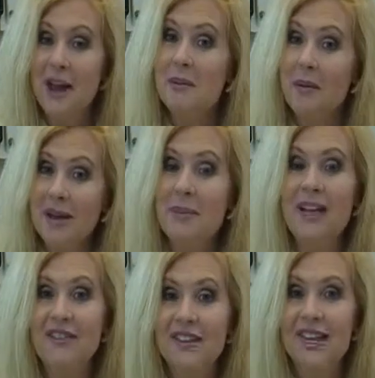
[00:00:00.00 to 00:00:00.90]
I might
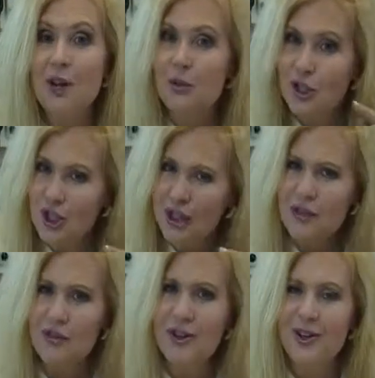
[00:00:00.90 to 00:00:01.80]
make a video
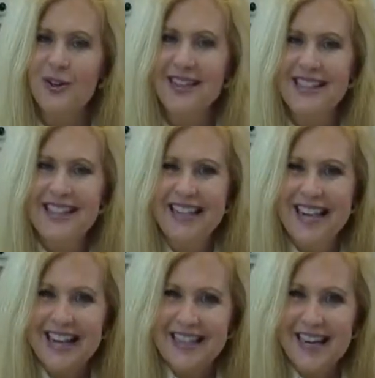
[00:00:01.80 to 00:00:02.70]
just for you. See
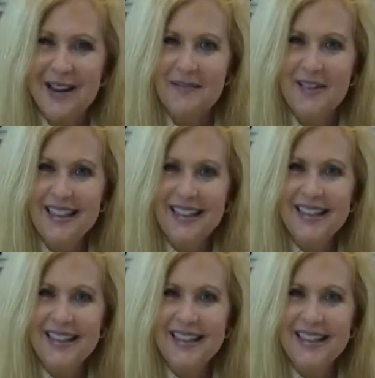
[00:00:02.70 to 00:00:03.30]
you next time.